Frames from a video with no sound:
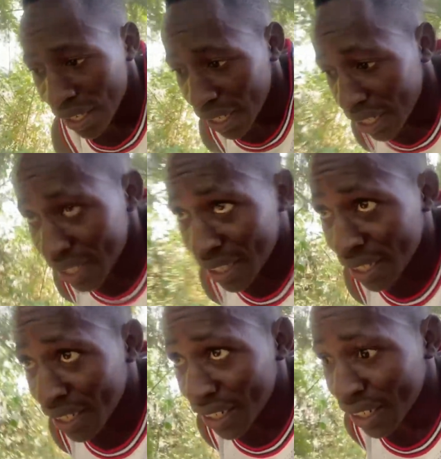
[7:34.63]

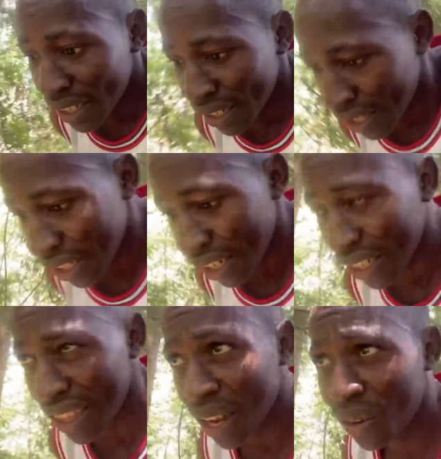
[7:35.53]
yesterday. Hey,
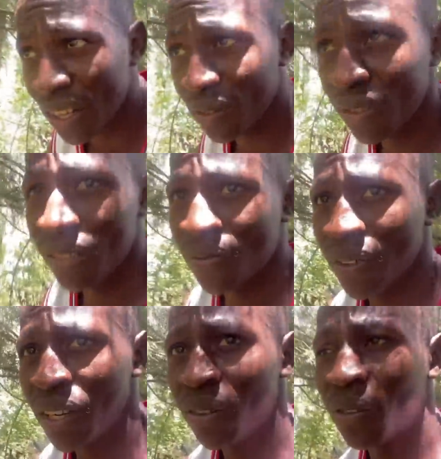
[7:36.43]
that one was
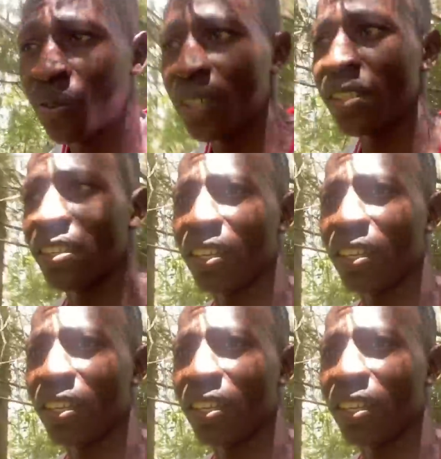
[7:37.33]
very crazy.